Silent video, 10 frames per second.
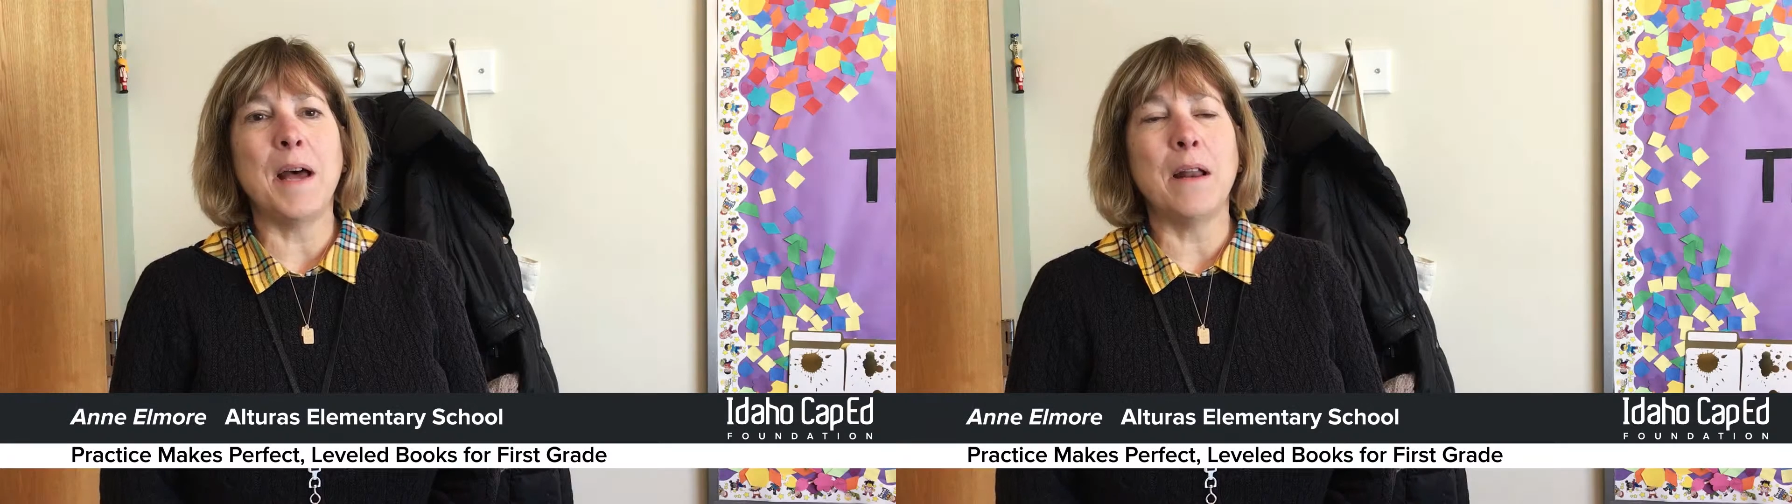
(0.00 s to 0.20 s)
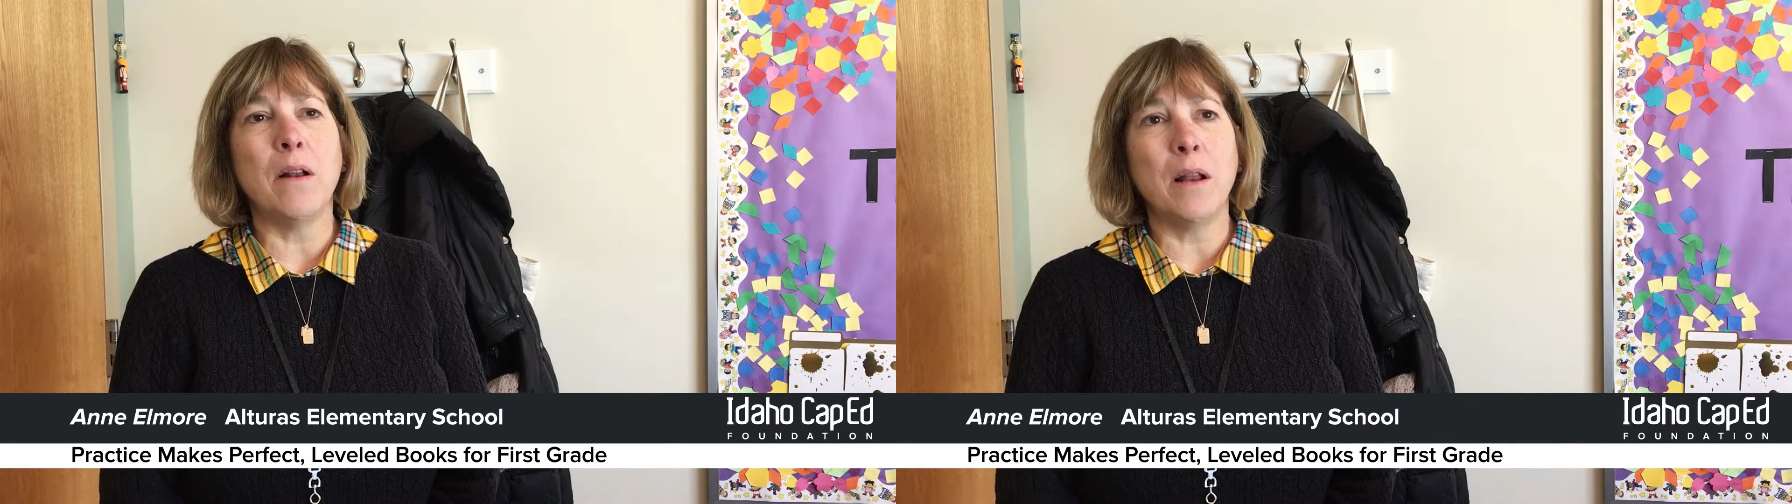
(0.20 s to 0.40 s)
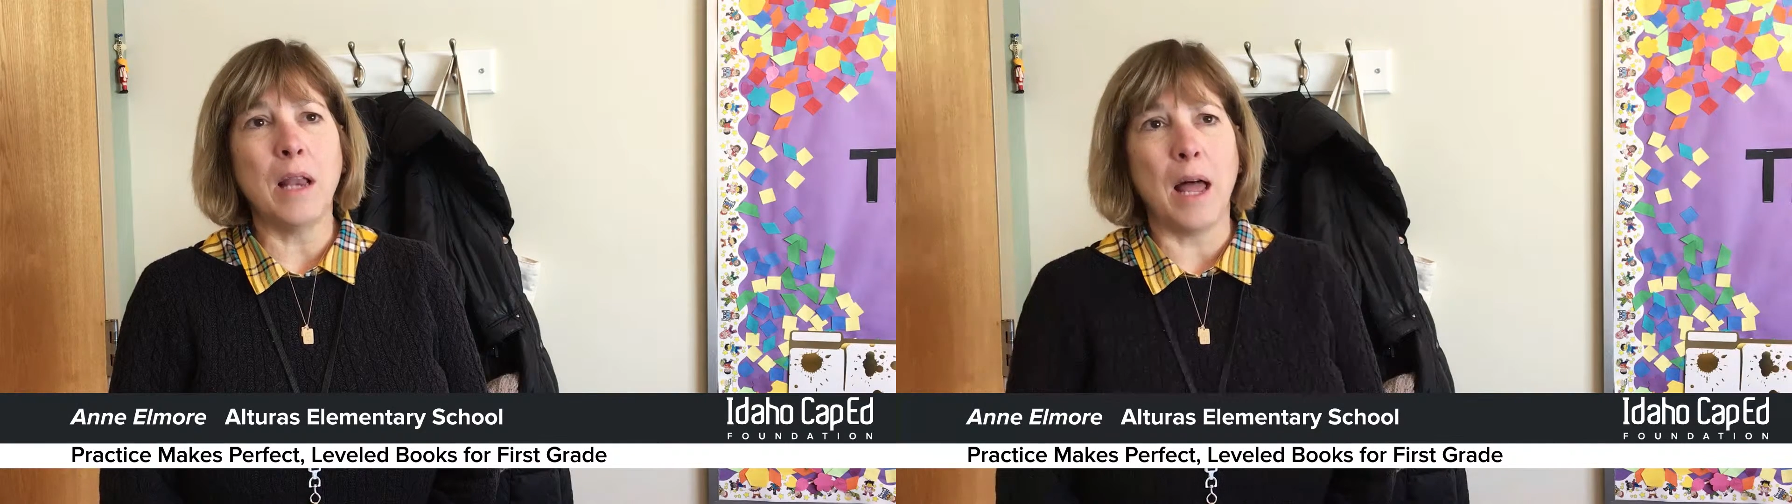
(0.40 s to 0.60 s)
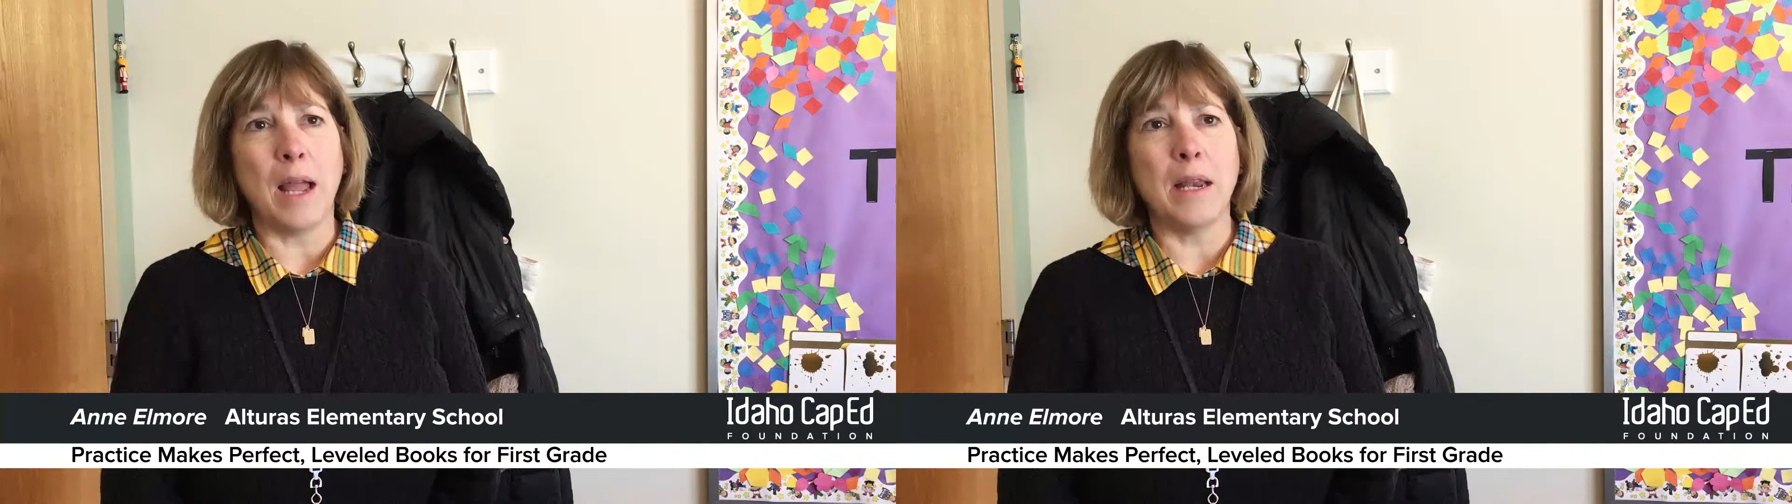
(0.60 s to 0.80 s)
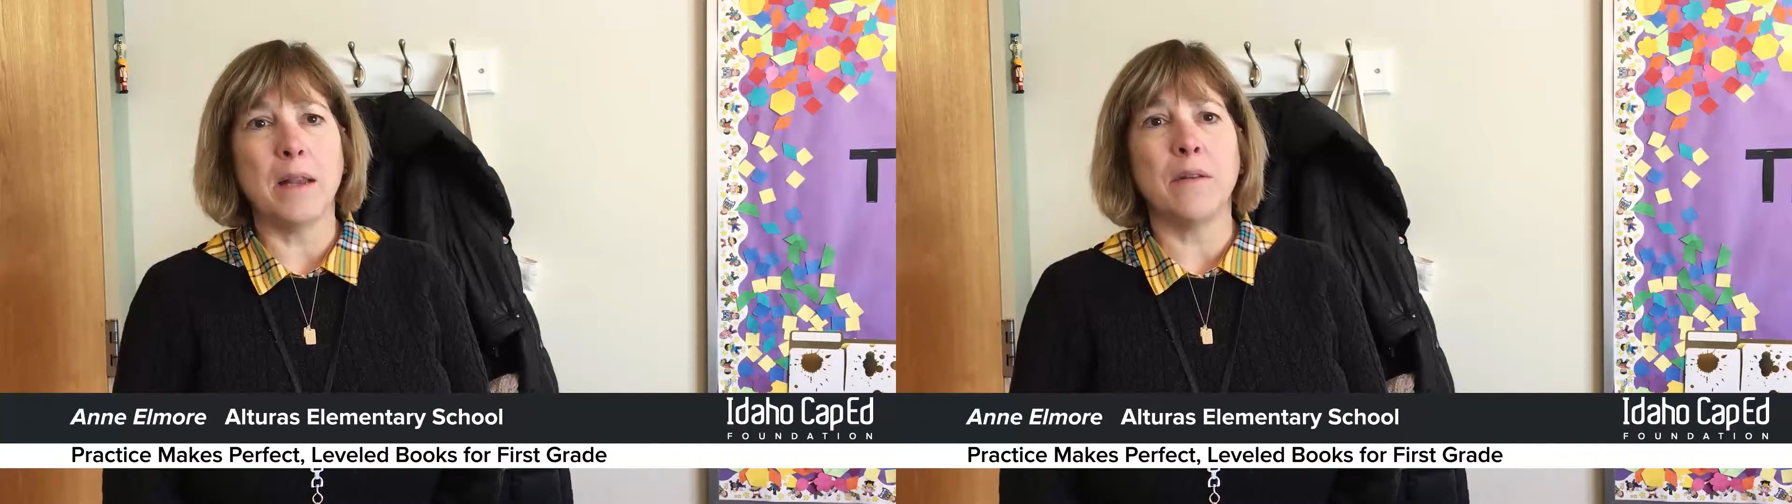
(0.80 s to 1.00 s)
about it
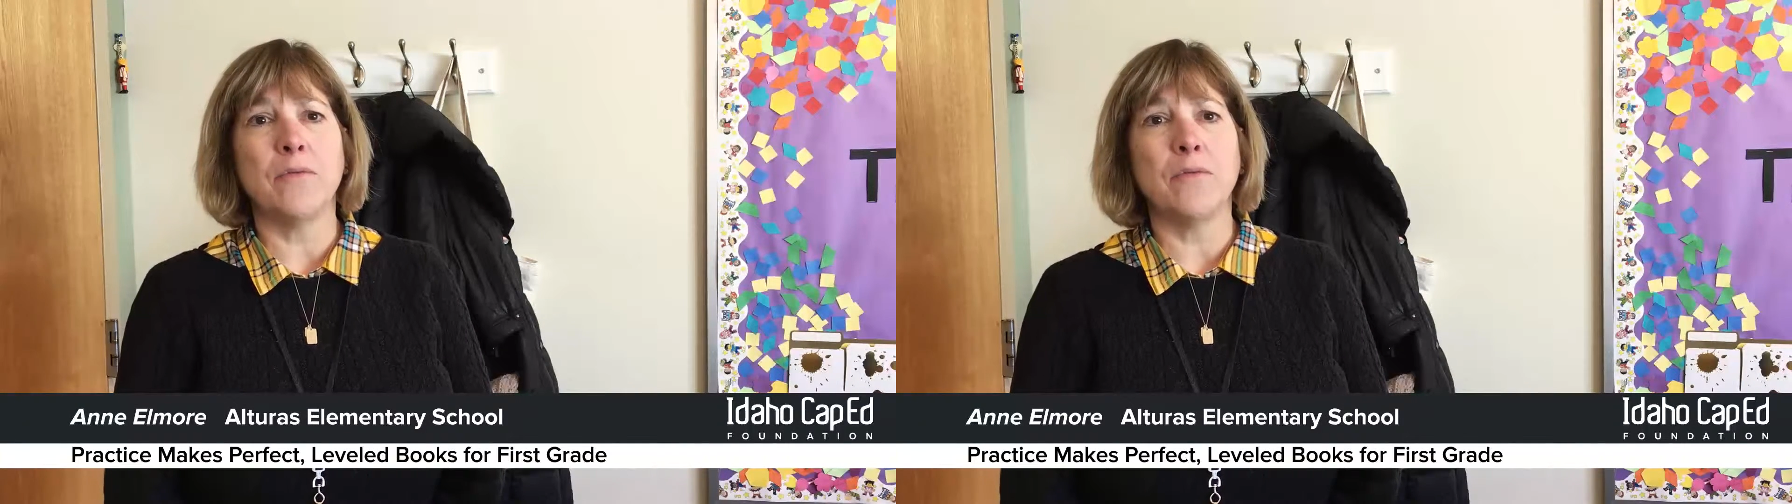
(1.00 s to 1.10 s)
online, and a